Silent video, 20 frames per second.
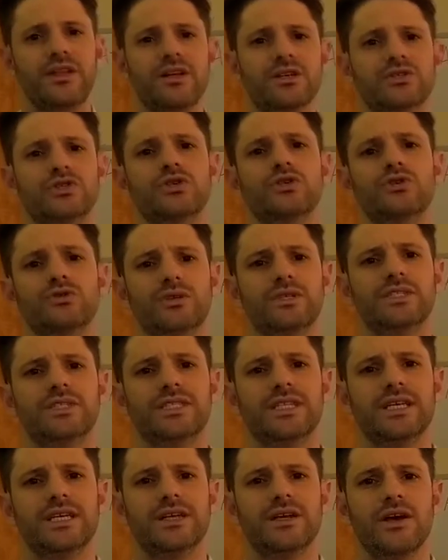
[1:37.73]
so you could
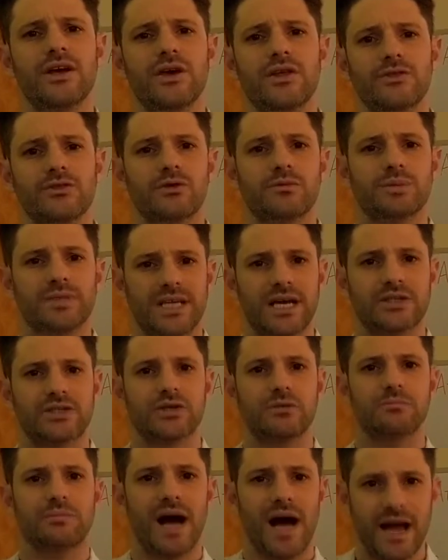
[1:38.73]
see it through a
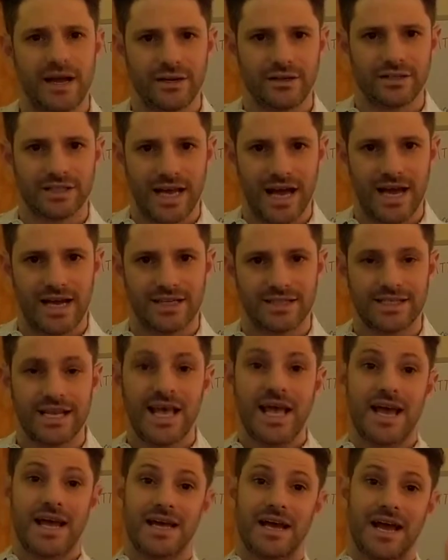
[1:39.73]
potential buyer's
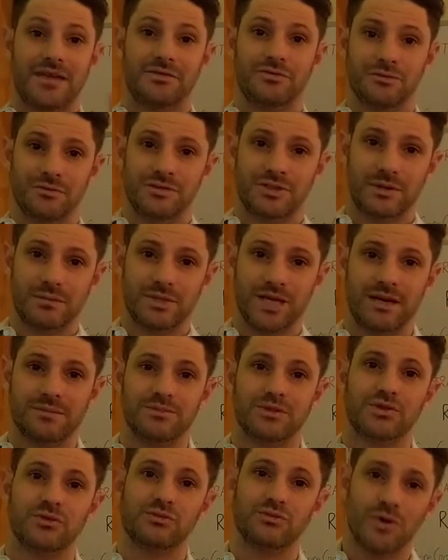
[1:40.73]
eyes and not through
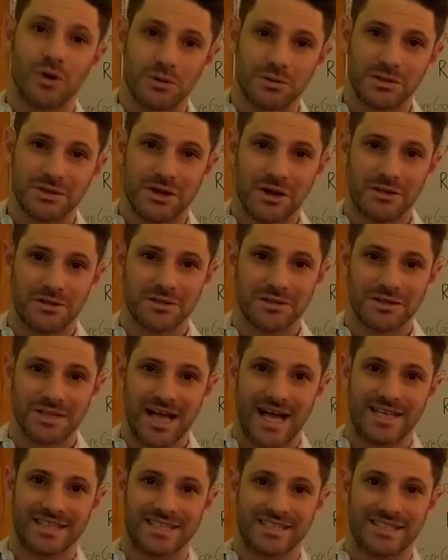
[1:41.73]
sometimes the rose-colored
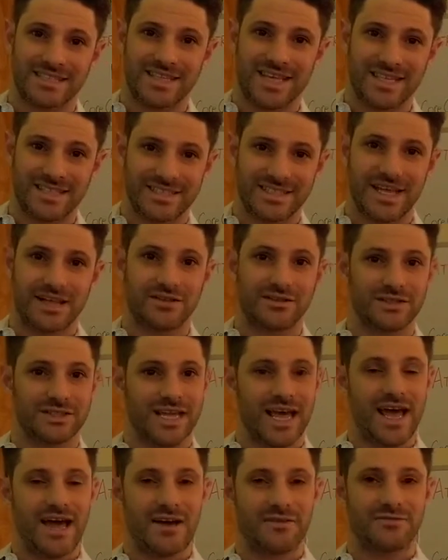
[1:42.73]
glasses that
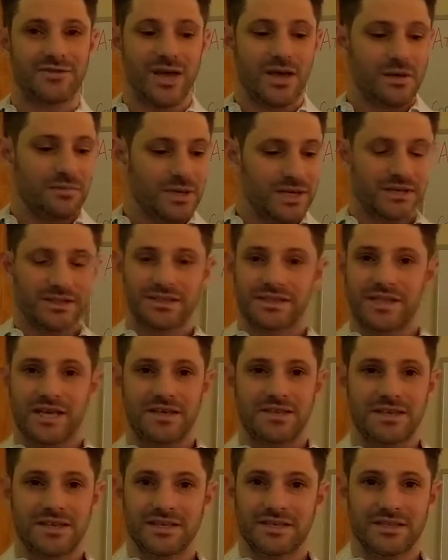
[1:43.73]
sellers have because
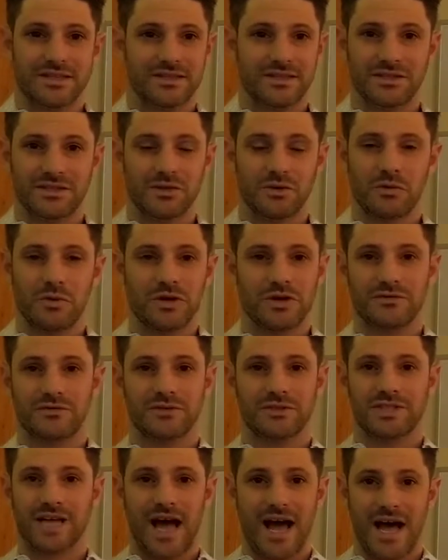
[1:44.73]
they think this is a
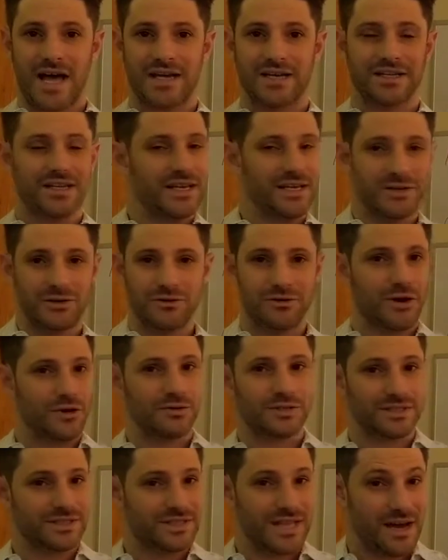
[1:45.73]
wonderful tile and you
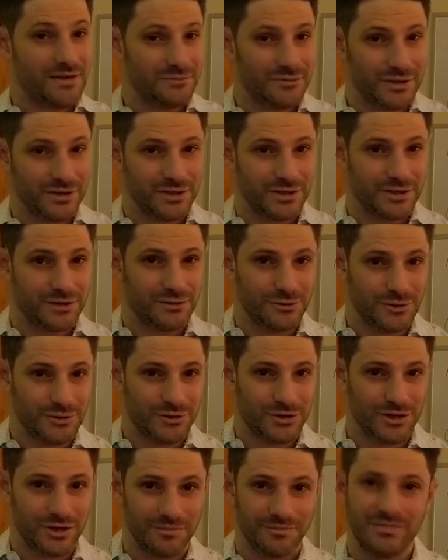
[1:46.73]
know it's not very
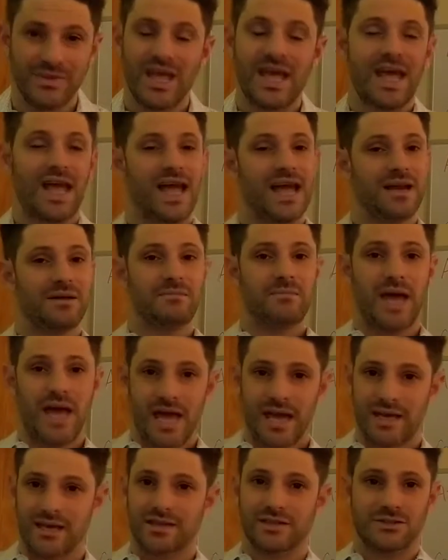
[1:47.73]
neutral and
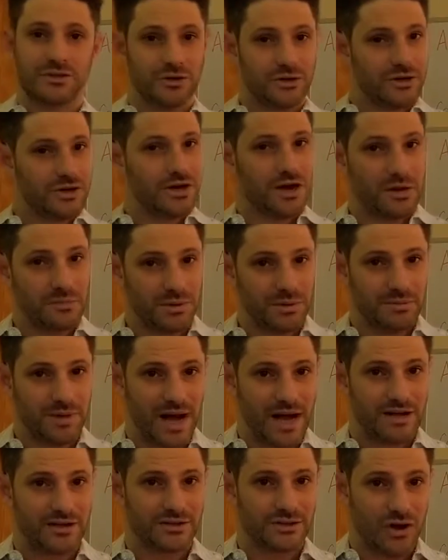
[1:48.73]
may turn a couple
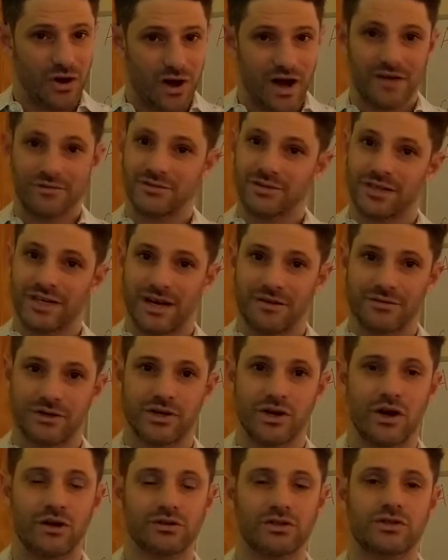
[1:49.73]
buyers off. You never
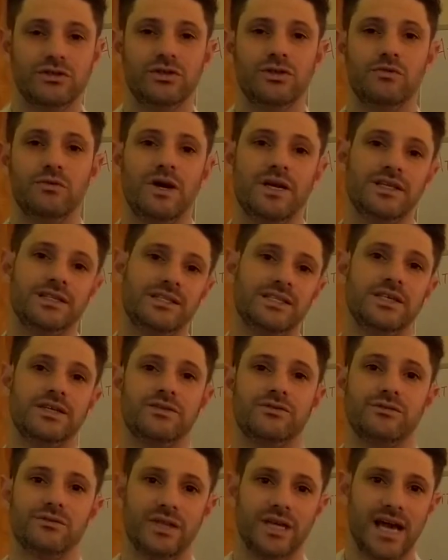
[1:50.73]
know. So you want to see
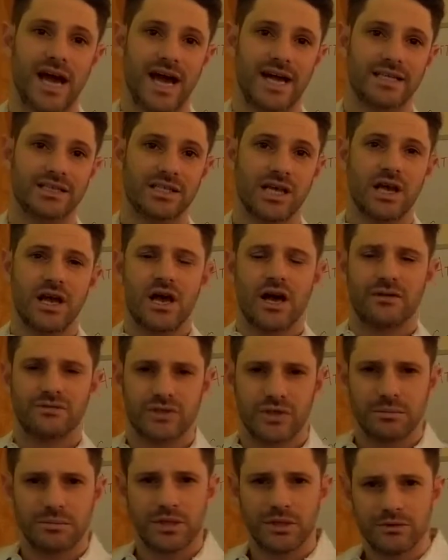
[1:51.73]
it through the eyes of
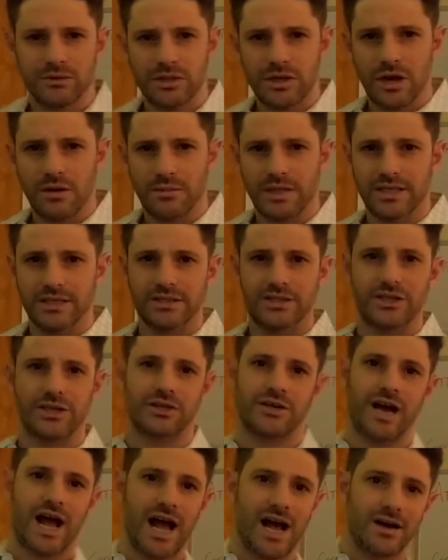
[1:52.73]
somebody who's coming into
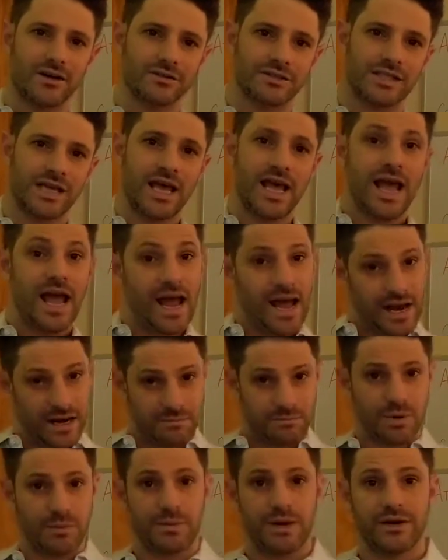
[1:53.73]
your house
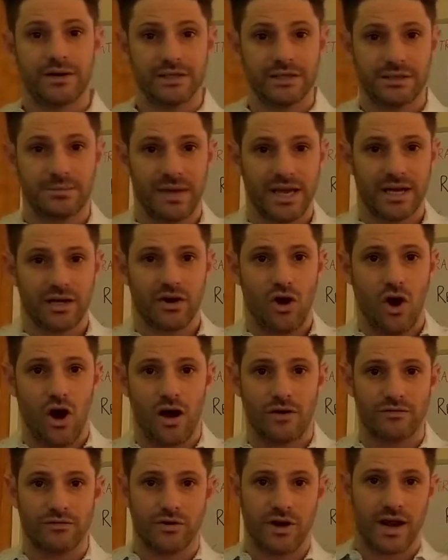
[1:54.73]
and preparing to make an
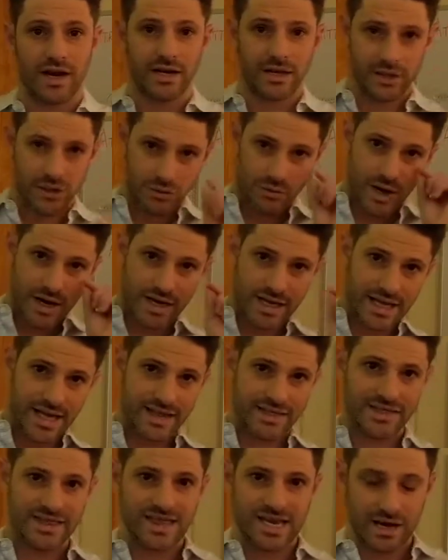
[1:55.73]
offer on it. You want to
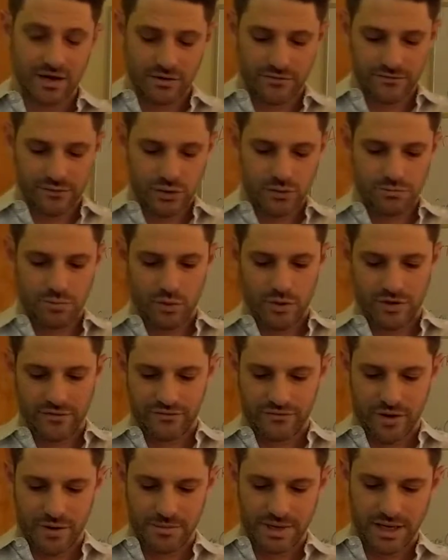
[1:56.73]
get their
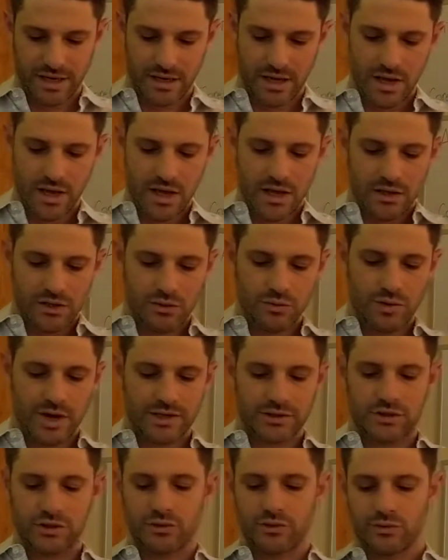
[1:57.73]
viewpoint from it. You
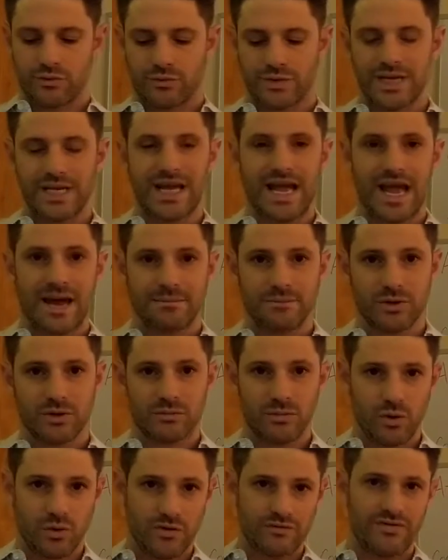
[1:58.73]
want to recap their
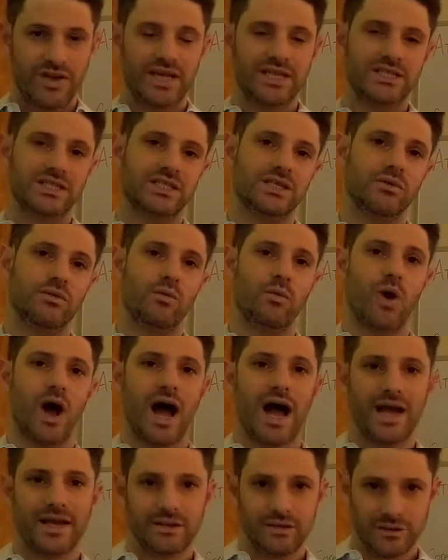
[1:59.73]
motivation,
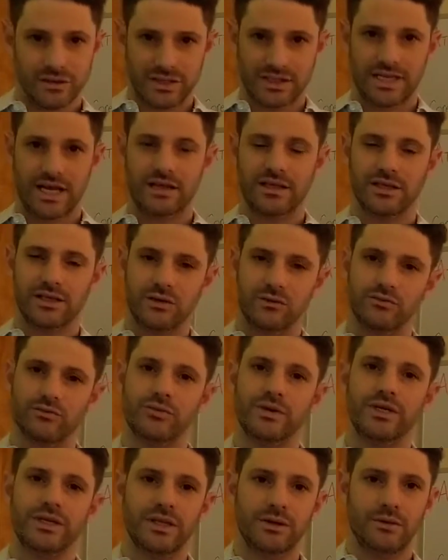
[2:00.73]
why they're selling. You
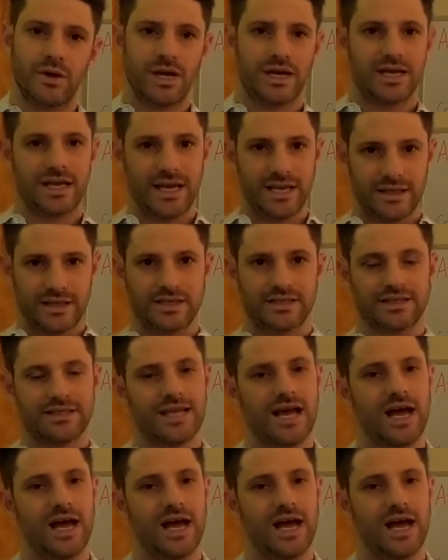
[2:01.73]
really want to get this